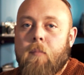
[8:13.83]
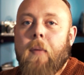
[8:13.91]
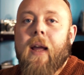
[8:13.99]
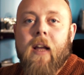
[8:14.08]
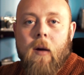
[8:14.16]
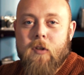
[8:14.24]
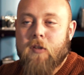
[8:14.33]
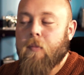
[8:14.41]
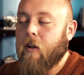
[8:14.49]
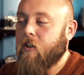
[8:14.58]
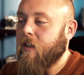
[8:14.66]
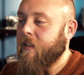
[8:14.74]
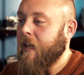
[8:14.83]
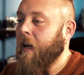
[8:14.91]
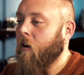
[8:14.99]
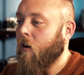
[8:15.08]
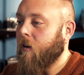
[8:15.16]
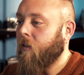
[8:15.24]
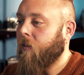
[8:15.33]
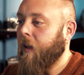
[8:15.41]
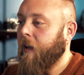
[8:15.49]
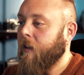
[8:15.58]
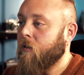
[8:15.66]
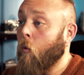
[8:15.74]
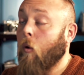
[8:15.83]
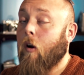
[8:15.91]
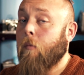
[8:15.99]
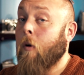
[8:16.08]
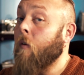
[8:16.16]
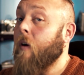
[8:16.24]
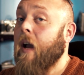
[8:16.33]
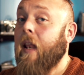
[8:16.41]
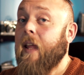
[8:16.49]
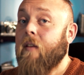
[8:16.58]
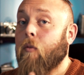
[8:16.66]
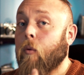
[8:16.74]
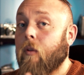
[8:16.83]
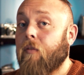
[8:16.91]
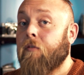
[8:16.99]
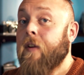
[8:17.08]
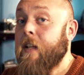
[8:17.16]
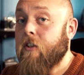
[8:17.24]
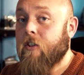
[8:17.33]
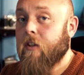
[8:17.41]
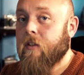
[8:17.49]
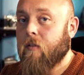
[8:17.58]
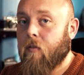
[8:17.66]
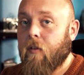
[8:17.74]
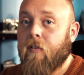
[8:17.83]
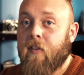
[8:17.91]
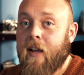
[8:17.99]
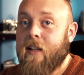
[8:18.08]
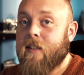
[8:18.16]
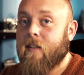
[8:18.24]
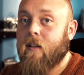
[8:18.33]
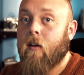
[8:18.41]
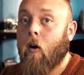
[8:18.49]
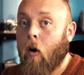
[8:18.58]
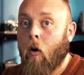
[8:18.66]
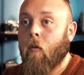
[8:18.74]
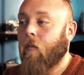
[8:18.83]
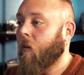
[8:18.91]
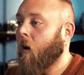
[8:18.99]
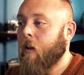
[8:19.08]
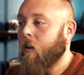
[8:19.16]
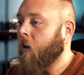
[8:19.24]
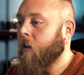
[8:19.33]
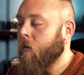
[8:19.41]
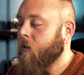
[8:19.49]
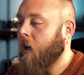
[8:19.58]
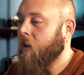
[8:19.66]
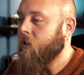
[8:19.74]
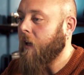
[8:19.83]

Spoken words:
makeup smudges, that kind of thing is all I remove. I leave all the features of the face on. I don't touch